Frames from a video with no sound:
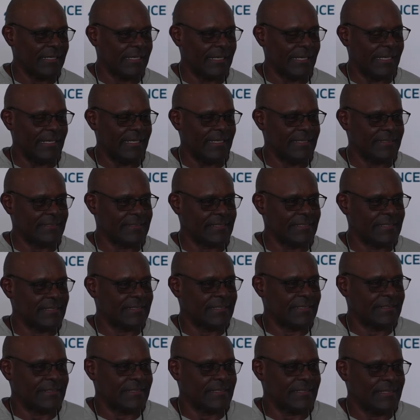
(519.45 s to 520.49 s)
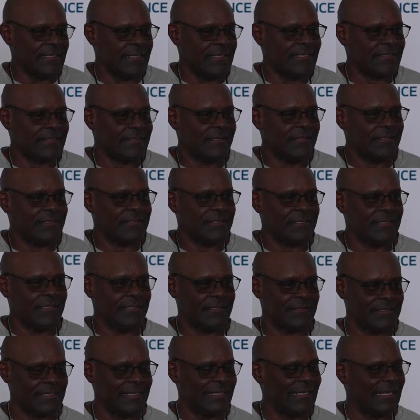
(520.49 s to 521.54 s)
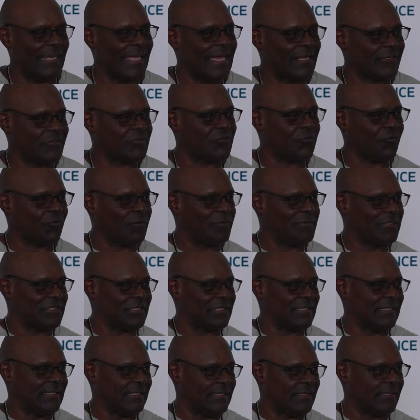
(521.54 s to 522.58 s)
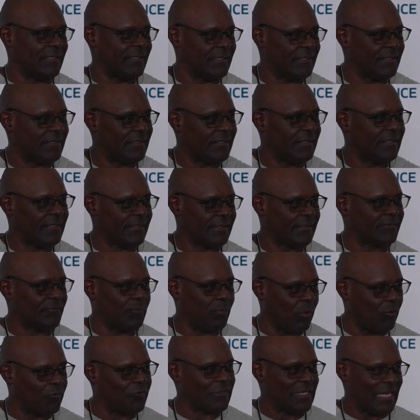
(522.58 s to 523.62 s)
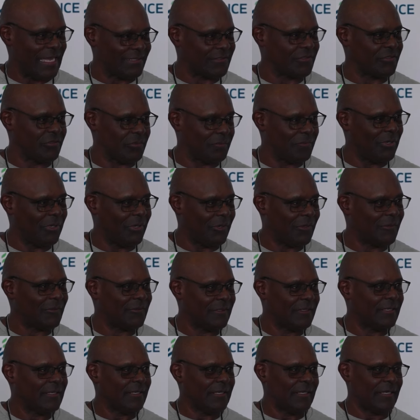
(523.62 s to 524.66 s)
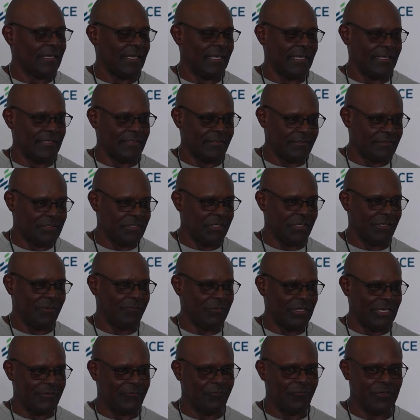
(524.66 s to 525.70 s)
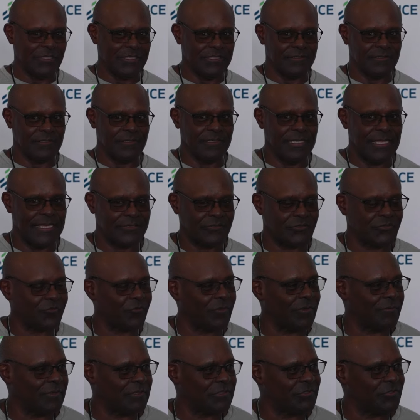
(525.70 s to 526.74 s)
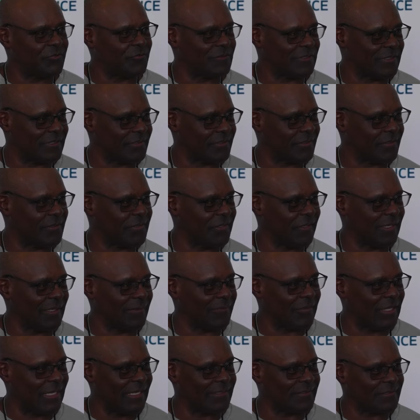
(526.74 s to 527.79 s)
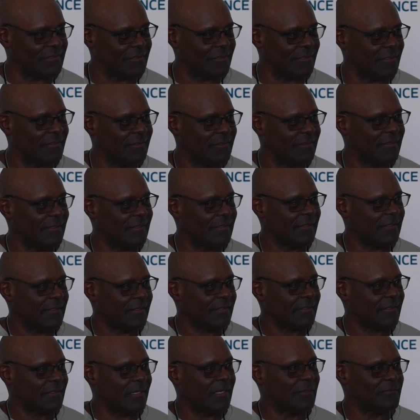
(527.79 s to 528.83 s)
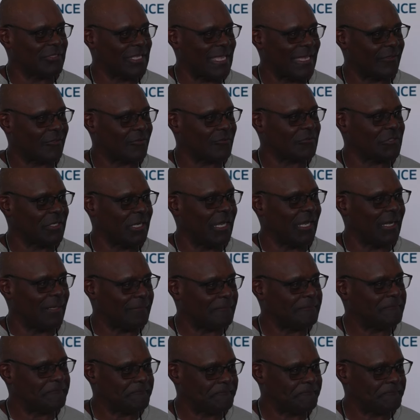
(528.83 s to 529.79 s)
And this is the SEC is a line of scrimmage league, both sides of the ball. And the team that wins the line of scrimmage usually is the team that comes out on top.